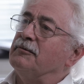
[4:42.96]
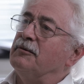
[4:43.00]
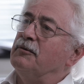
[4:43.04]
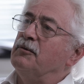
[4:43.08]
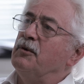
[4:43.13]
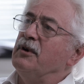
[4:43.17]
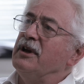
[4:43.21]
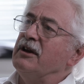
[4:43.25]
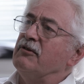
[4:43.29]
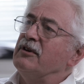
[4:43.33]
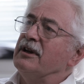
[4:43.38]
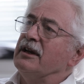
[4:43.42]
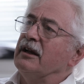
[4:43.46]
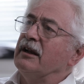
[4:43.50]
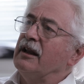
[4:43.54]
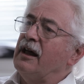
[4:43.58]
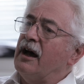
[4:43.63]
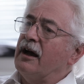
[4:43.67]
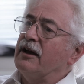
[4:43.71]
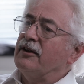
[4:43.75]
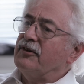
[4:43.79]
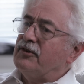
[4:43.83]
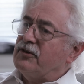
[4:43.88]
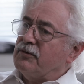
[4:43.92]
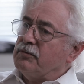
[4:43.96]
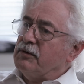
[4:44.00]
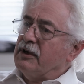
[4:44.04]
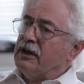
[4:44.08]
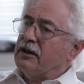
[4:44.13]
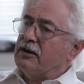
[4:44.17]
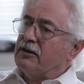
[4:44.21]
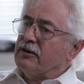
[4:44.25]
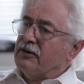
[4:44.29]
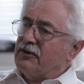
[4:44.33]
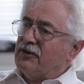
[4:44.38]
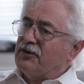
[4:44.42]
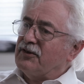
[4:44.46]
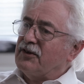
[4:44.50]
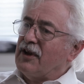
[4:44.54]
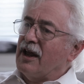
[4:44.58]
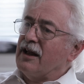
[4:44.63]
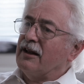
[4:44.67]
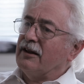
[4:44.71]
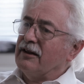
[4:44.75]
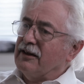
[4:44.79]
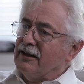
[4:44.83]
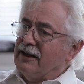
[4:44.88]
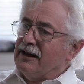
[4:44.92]
we realized we could
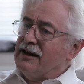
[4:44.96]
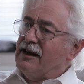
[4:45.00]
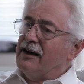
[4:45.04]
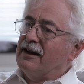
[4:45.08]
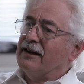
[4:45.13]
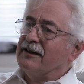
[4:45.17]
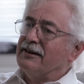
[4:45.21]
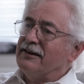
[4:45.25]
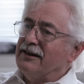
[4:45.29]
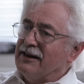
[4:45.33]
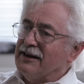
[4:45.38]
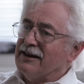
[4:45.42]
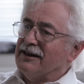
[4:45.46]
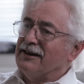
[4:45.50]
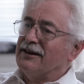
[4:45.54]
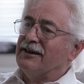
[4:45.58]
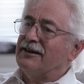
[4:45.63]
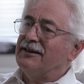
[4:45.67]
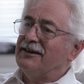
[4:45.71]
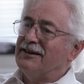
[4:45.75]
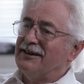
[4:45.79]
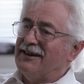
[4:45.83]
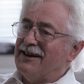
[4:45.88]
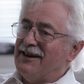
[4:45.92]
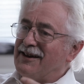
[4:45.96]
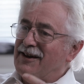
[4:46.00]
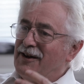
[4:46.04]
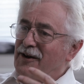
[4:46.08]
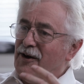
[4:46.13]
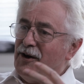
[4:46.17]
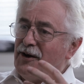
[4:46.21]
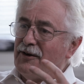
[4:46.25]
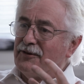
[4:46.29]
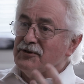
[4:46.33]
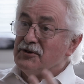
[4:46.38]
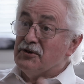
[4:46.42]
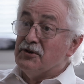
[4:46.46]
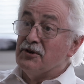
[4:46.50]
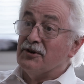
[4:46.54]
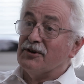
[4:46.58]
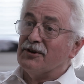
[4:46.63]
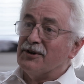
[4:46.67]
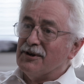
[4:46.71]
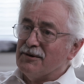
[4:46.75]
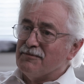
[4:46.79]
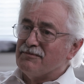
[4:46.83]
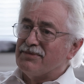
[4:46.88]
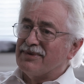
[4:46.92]
sell the idea of
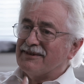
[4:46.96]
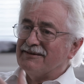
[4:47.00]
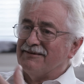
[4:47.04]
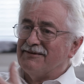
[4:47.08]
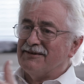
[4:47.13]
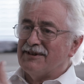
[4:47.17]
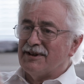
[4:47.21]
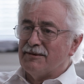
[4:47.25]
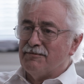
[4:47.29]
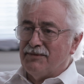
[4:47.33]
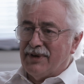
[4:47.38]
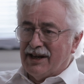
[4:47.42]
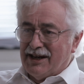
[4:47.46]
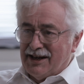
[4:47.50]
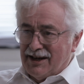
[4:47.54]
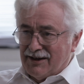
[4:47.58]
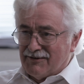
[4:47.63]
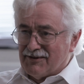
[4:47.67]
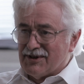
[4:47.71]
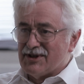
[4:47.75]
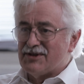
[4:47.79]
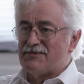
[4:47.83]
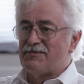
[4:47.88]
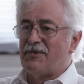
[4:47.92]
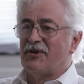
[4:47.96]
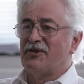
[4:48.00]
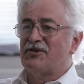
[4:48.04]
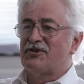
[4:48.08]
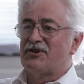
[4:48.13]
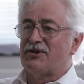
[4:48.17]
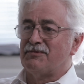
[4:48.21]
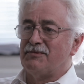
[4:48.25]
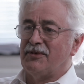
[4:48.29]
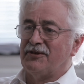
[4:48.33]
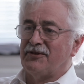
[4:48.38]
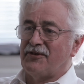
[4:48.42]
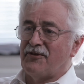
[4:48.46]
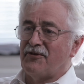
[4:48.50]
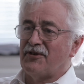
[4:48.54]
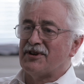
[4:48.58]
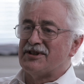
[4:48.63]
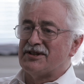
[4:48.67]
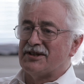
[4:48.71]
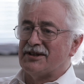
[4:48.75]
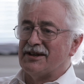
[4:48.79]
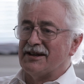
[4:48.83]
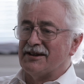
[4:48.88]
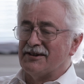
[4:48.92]
Europe being responsible for
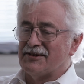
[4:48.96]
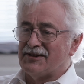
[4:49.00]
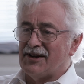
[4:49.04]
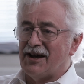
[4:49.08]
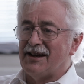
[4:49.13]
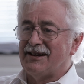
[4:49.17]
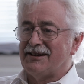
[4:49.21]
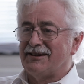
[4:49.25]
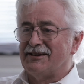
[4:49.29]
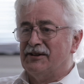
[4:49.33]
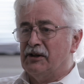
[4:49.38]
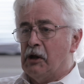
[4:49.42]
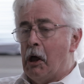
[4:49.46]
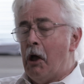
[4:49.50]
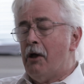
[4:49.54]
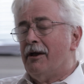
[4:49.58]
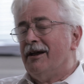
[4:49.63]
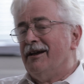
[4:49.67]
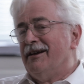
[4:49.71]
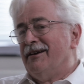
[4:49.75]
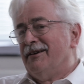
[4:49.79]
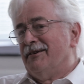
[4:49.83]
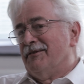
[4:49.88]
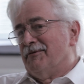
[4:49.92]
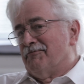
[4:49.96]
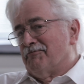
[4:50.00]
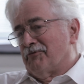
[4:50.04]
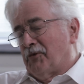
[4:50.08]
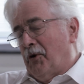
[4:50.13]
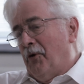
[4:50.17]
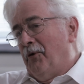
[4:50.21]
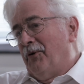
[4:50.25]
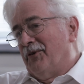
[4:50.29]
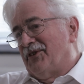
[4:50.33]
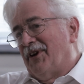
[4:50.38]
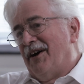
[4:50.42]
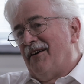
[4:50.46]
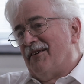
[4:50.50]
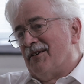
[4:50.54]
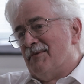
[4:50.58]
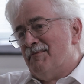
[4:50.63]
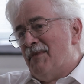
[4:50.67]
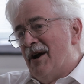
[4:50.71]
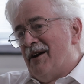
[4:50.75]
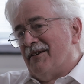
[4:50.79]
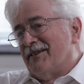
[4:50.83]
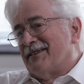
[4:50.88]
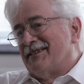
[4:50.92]
visiting Titan. Of course, our
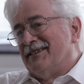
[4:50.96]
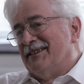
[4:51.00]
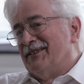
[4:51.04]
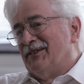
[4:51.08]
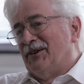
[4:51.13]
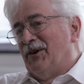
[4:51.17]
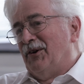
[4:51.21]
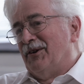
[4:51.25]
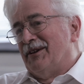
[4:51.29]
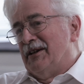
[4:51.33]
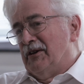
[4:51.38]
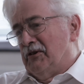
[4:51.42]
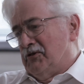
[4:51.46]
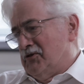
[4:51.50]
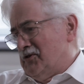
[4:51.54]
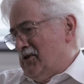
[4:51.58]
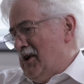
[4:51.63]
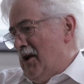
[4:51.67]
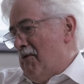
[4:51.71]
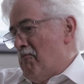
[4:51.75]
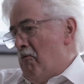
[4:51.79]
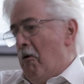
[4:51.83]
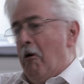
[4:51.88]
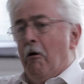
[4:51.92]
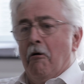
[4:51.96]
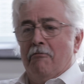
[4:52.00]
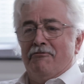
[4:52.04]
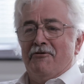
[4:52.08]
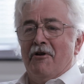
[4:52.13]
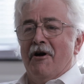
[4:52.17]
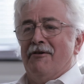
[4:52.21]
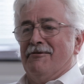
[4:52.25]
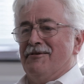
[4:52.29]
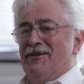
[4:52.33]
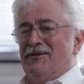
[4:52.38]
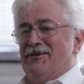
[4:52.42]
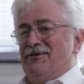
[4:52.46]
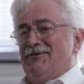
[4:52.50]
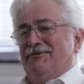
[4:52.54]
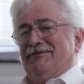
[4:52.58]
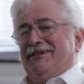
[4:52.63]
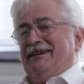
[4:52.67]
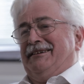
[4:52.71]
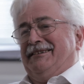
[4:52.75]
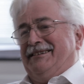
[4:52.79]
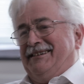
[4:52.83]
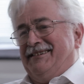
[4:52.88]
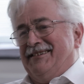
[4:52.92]
American colleagues said, well,
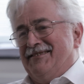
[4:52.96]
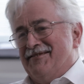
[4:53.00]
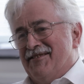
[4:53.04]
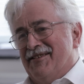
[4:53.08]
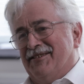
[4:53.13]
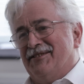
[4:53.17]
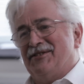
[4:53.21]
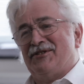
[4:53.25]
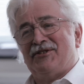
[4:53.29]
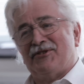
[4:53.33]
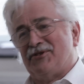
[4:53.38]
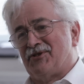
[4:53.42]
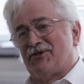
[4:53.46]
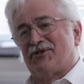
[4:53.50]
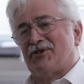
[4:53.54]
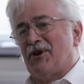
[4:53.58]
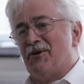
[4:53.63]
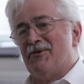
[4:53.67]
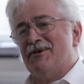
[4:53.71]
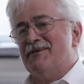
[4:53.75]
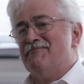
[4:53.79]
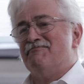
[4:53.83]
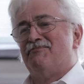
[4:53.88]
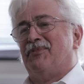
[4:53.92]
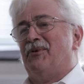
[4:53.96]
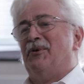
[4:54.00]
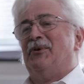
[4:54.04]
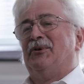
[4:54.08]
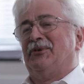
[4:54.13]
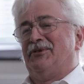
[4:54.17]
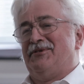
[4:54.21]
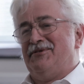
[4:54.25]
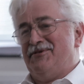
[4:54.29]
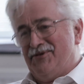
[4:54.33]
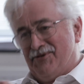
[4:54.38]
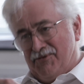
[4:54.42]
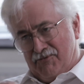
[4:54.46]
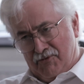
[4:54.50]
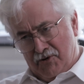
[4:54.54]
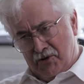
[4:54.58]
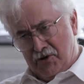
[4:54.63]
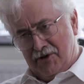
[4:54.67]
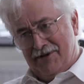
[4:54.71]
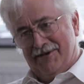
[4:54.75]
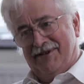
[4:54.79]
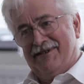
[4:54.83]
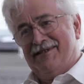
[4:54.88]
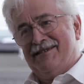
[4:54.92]
no, this is so important,
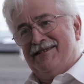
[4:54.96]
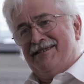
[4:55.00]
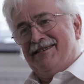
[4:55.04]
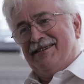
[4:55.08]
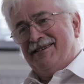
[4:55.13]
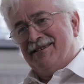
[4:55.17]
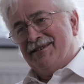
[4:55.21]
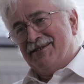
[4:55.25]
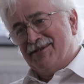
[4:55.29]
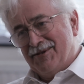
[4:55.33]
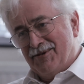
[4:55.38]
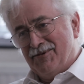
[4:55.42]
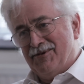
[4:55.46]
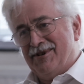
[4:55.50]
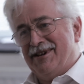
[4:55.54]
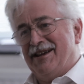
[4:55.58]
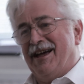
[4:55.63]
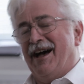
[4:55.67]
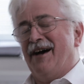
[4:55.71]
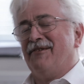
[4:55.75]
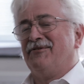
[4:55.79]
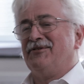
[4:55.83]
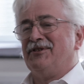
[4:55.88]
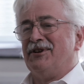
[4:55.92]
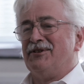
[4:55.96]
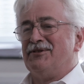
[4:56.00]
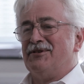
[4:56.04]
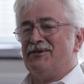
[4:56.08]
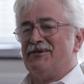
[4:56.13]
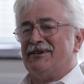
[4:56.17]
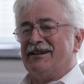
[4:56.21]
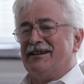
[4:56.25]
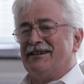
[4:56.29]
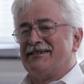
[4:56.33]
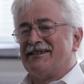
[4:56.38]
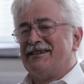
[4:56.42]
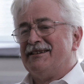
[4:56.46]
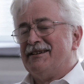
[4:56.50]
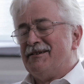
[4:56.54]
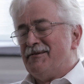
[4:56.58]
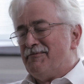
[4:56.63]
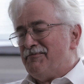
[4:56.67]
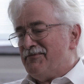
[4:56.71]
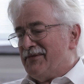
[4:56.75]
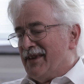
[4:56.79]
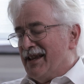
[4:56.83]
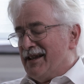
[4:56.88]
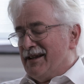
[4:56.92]
we have to do it.
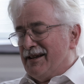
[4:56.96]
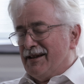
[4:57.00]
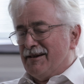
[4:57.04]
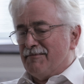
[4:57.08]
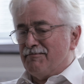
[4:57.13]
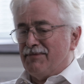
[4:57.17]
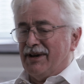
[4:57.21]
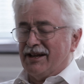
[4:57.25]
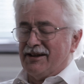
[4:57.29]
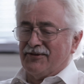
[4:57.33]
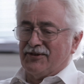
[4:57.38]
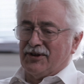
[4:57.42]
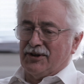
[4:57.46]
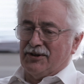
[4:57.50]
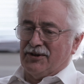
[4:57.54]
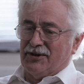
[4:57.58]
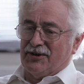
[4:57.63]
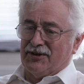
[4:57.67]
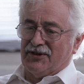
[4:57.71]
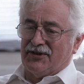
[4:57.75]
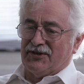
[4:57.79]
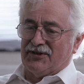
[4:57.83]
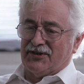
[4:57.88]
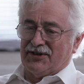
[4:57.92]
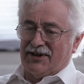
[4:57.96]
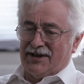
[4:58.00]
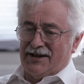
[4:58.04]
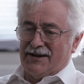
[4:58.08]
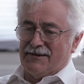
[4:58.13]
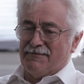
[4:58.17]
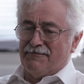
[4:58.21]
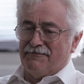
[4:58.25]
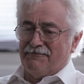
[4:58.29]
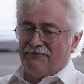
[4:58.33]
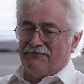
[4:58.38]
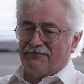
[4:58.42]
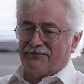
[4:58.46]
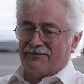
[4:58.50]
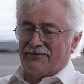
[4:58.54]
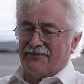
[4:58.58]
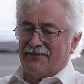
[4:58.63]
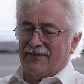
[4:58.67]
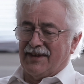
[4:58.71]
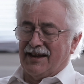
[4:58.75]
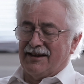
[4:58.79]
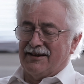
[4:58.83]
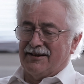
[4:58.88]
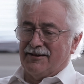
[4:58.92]
But of course,
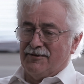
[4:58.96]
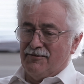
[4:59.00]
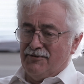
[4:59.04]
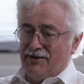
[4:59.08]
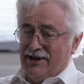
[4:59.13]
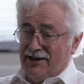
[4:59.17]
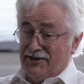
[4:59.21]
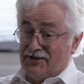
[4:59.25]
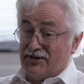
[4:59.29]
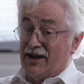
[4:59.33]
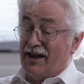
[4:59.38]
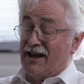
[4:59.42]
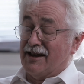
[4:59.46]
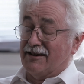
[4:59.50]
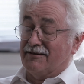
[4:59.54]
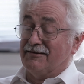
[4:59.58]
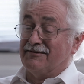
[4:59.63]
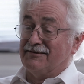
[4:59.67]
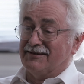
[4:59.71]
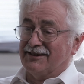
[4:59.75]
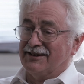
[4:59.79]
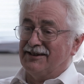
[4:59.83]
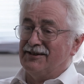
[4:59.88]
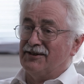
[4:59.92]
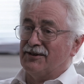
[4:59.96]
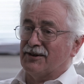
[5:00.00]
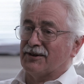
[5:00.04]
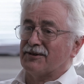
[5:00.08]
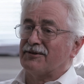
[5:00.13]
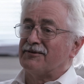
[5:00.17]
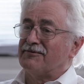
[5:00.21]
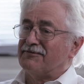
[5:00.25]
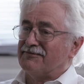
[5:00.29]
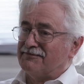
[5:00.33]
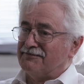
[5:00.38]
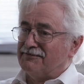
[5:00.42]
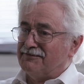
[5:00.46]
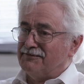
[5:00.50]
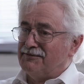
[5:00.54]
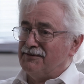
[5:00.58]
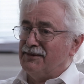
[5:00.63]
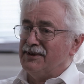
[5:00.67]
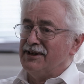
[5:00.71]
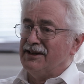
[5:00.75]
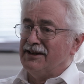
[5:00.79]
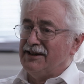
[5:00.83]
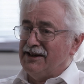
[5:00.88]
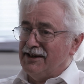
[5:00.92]
we said, look,
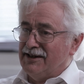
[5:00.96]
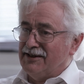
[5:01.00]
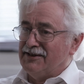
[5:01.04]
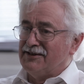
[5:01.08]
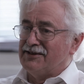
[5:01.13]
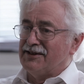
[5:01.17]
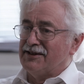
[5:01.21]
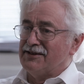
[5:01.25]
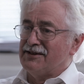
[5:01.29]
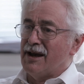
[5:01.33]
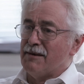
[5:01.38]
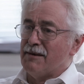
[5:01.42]
we need to